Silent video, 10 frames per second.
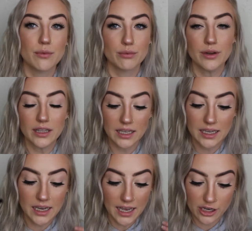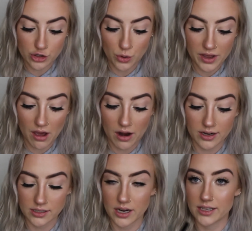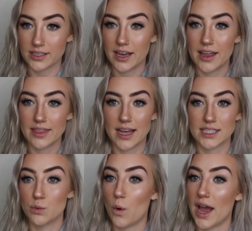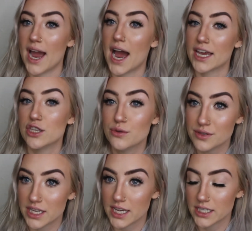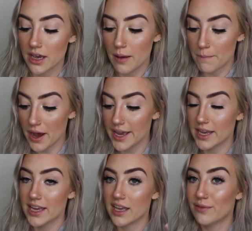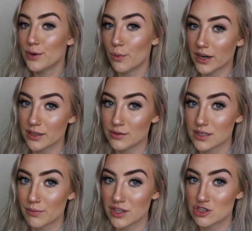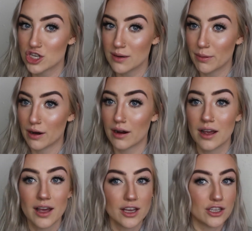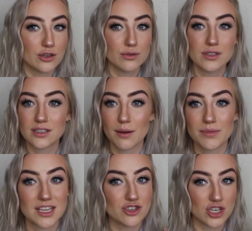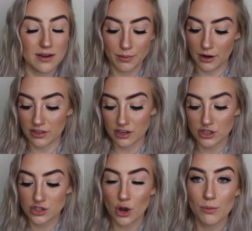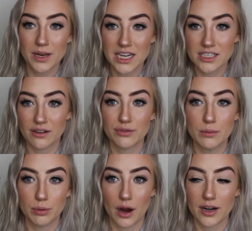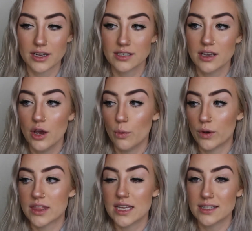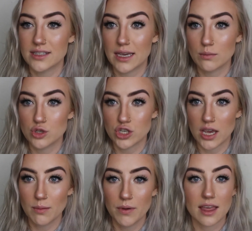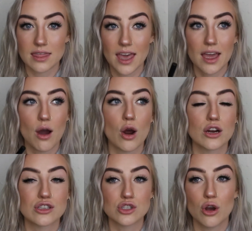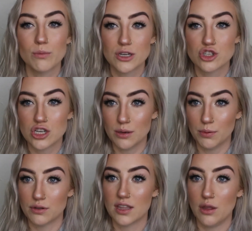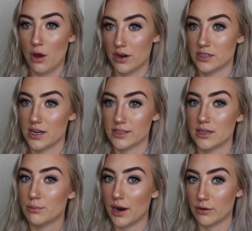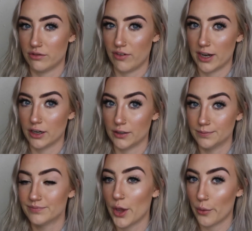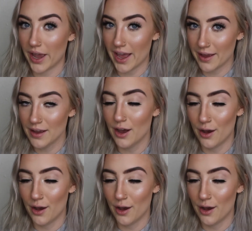really enjoy the Anastasia and that's why I use it. But if you want to use something cheaper, use something cheaper. There's so many different products with this same shape that are so much cheaper than the Anastasia Brow Definer. Okay.